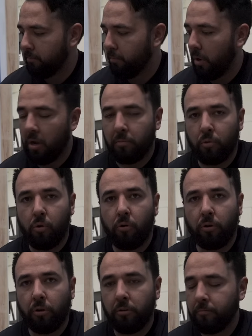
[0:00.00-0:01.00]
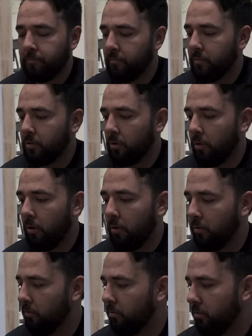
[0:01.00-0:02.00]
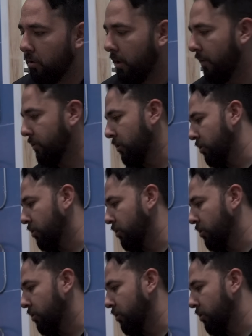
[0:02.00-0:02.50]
bottom corner. So you'll have to